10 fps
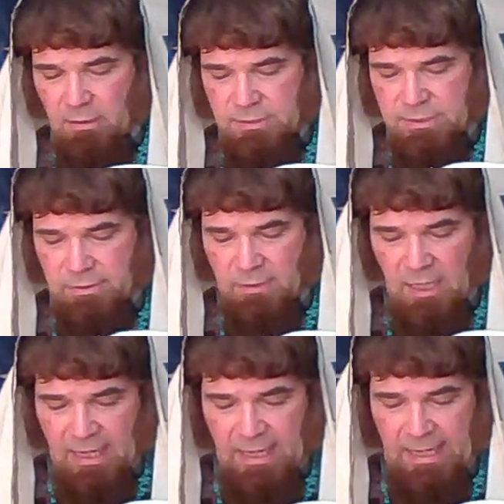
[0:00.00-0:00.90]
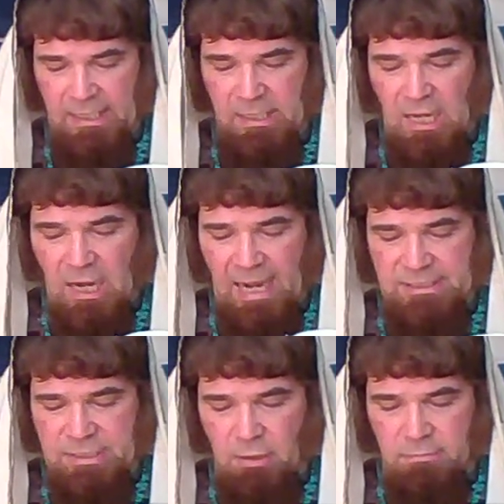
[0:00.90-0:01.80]
too high. I
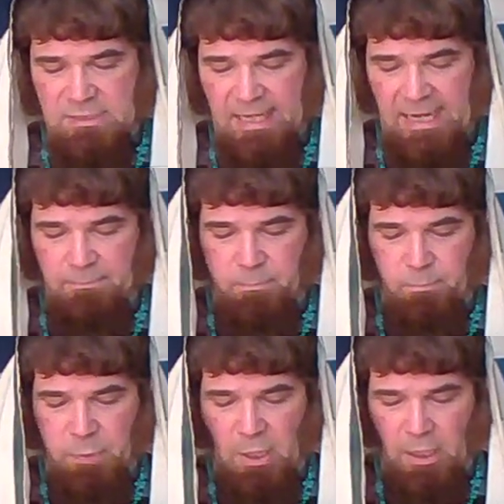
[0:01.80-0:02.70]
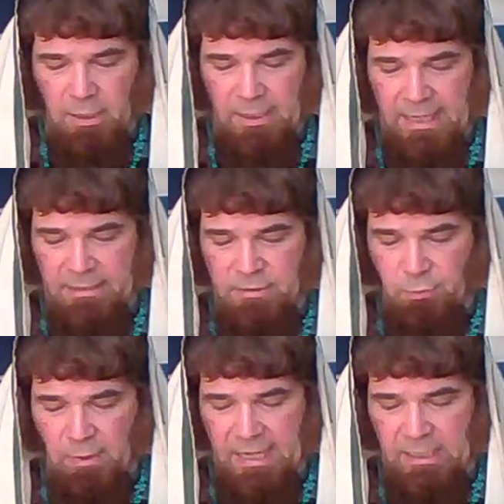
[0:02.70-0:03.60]
don't take part in
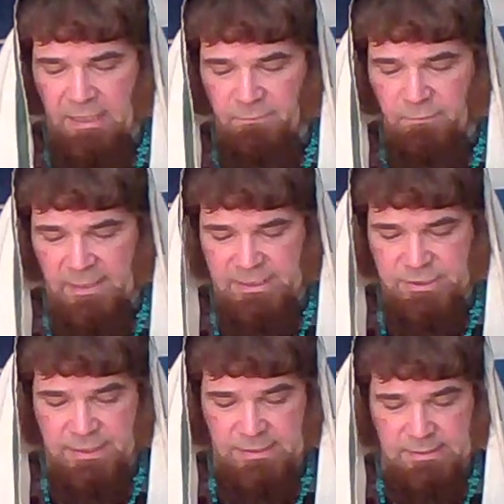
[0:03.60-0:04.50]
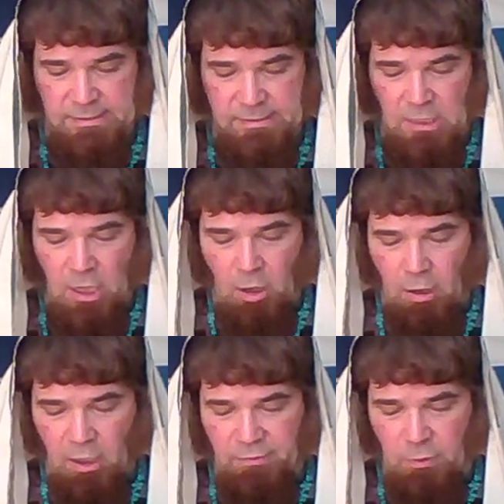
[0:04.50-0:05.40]
great afflictions
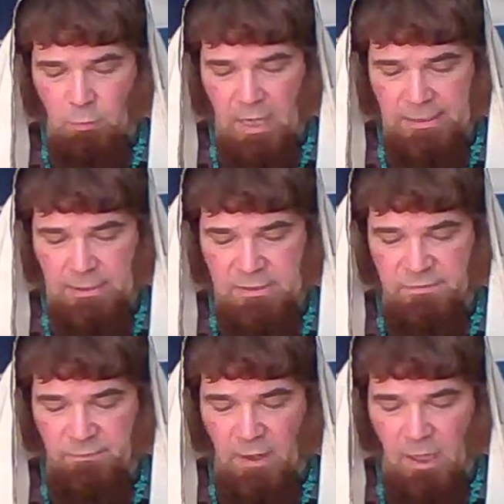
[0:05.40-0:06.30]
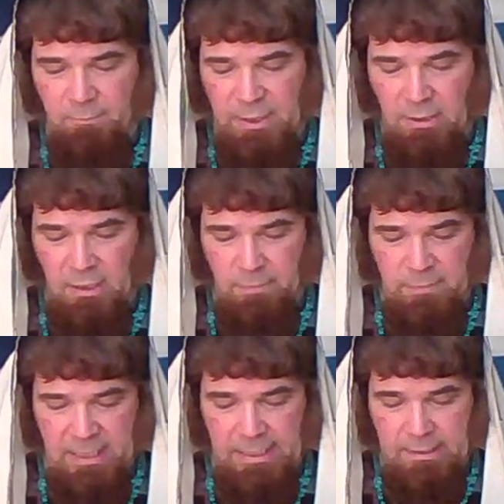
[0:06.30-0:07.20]
or the wonders far beyond
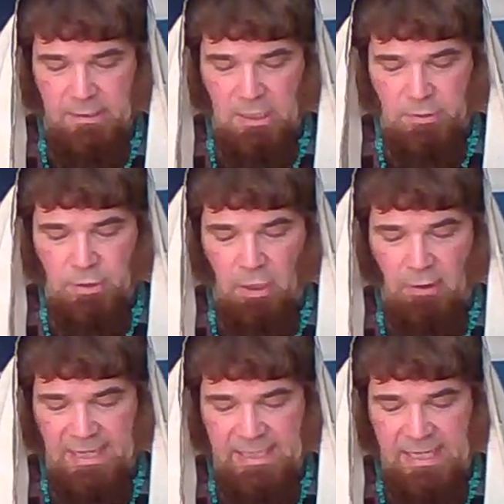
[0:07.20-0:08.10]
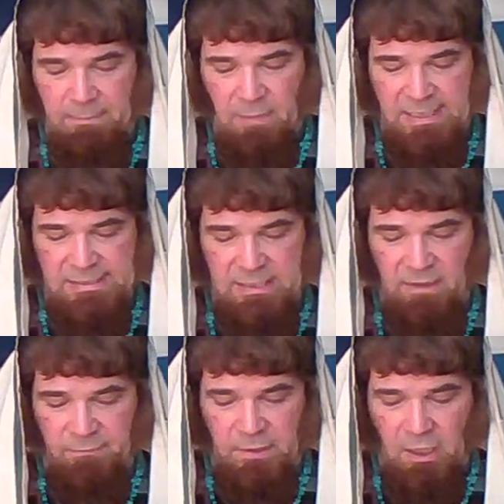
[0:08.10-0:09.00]
me. No, I keep
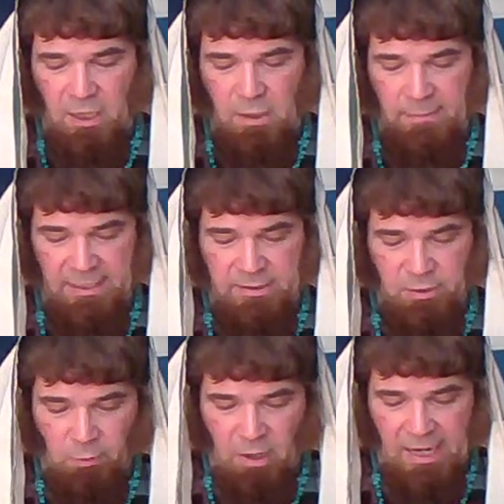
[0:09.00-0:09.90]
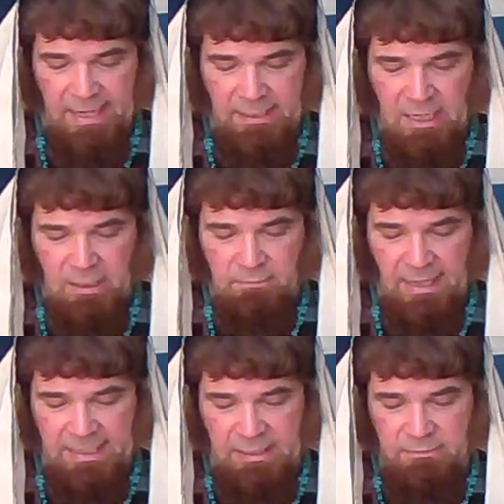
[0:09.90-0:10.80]
myself calm and quiet
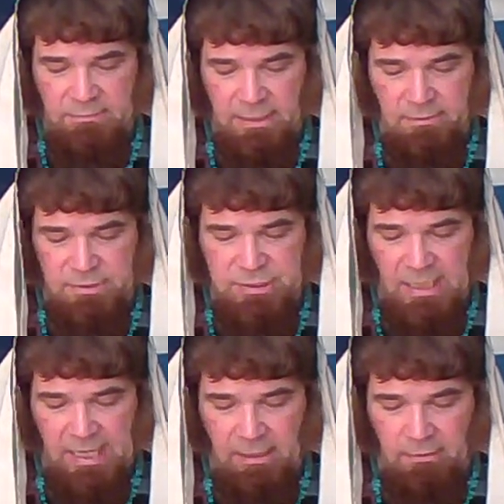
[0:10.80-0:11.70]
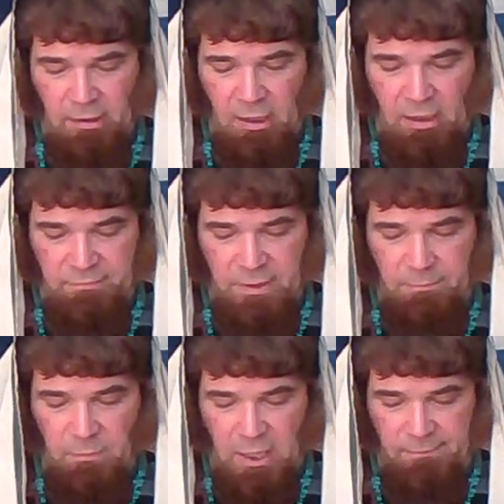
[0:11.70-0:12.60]
like a little child on the
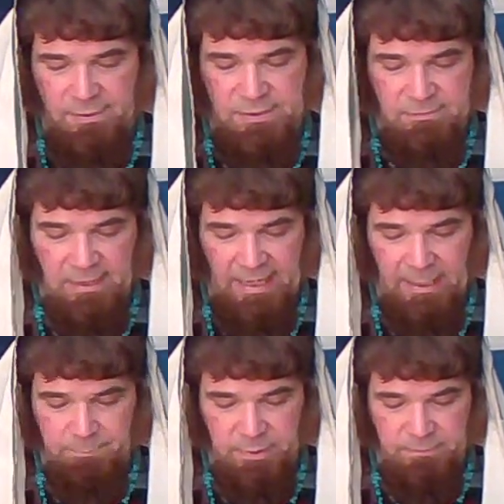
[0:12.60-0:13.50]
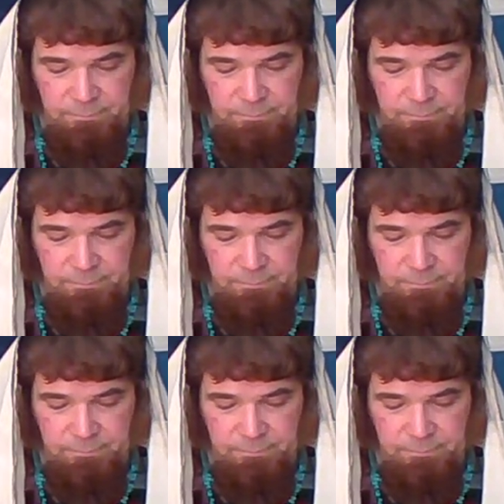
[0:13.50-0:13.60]
mother's lap.